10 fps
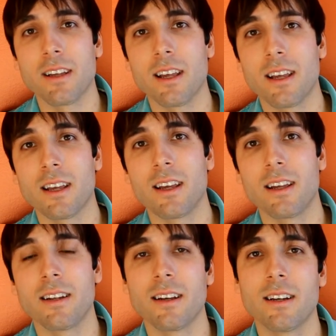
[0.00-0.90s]

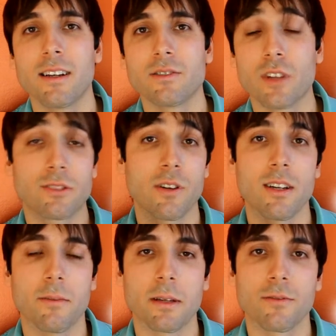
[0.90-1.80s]
And so that's
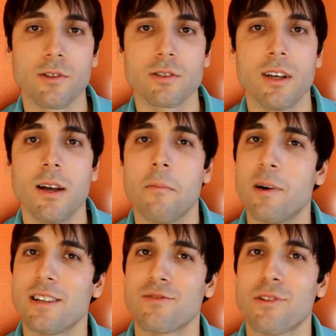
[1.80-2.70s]
great. I mean, of course,
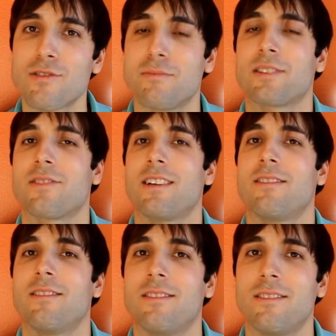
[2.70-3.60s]
but it's $300 right
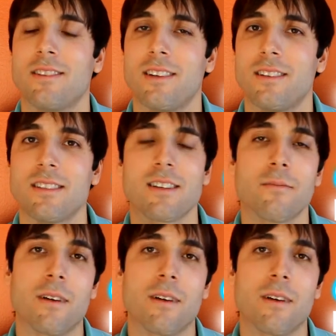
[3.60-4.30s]
now. At least